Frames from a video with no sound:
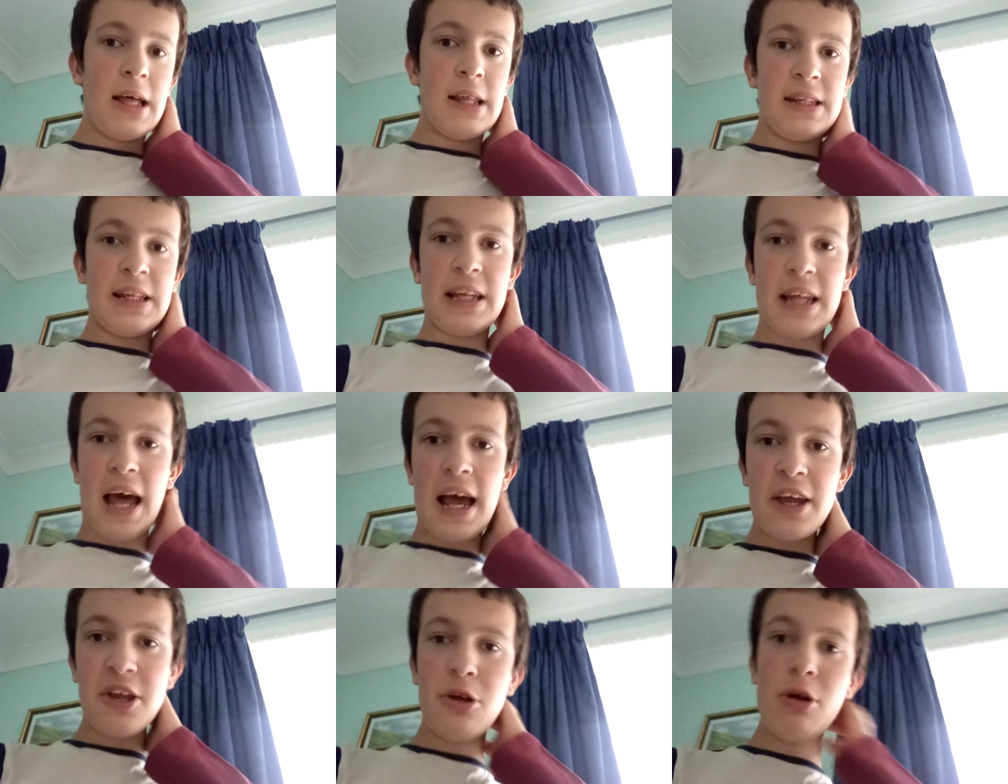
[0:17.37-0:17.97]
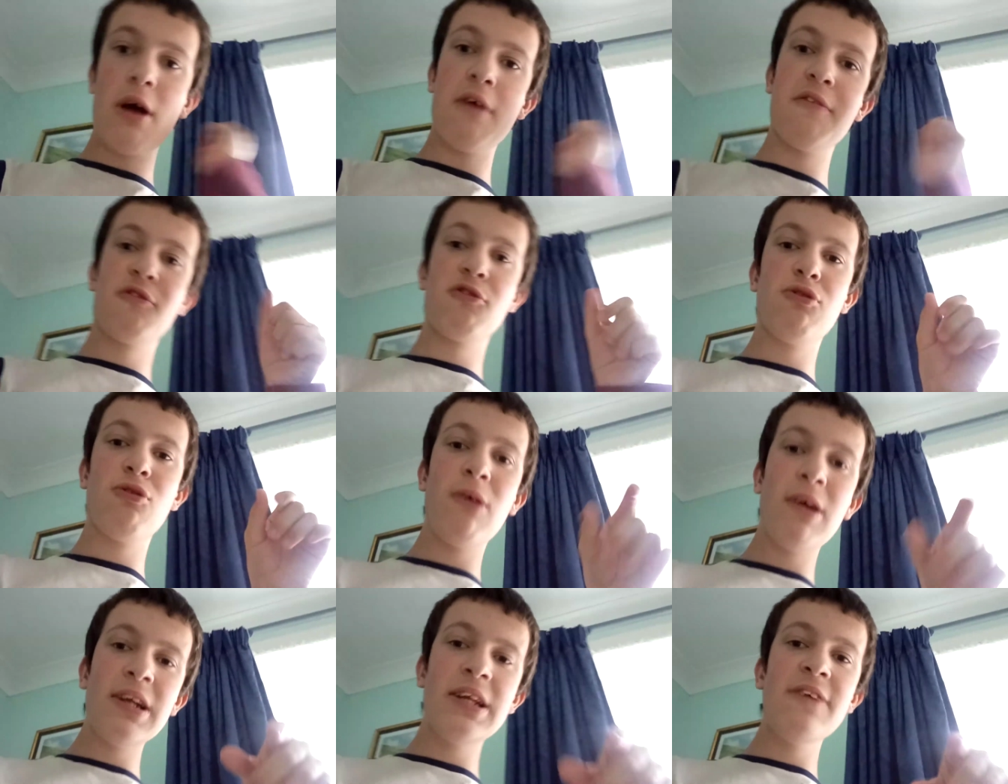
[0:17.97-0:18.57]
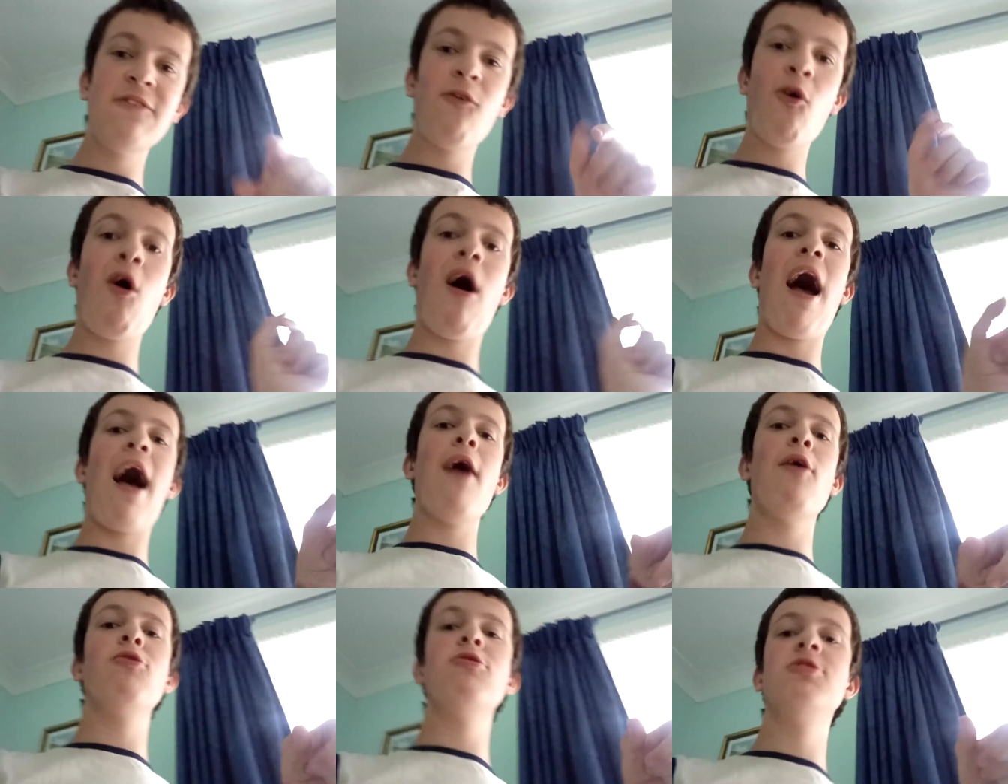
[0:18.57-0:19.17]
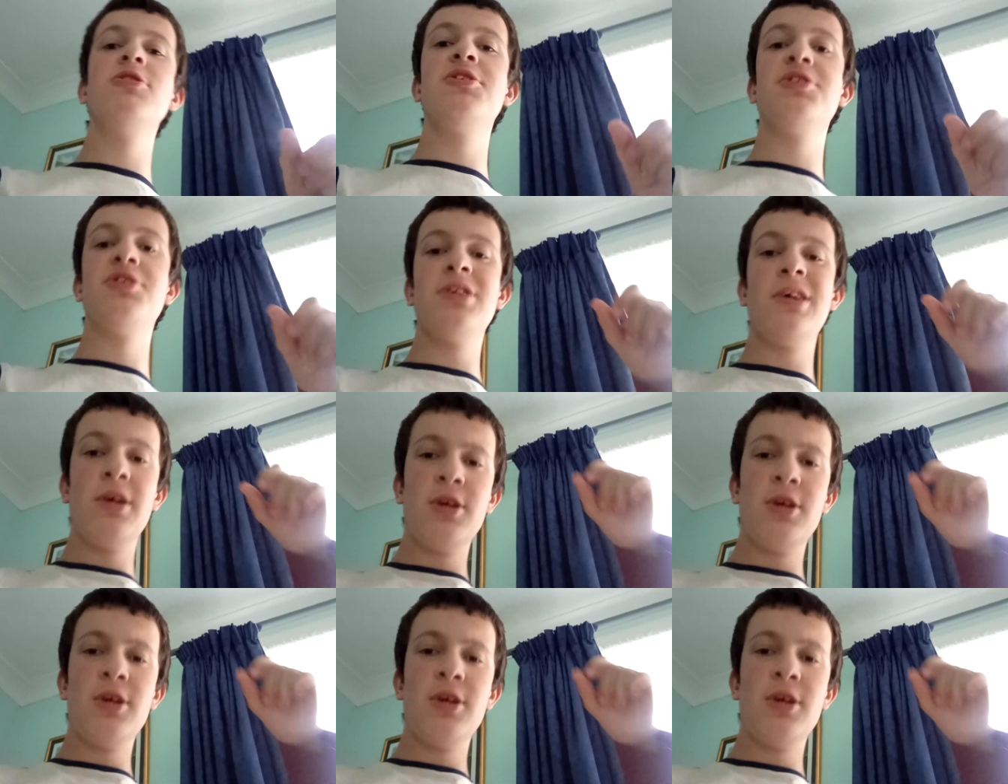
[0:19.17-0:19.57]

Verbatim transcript: that you have 24 hours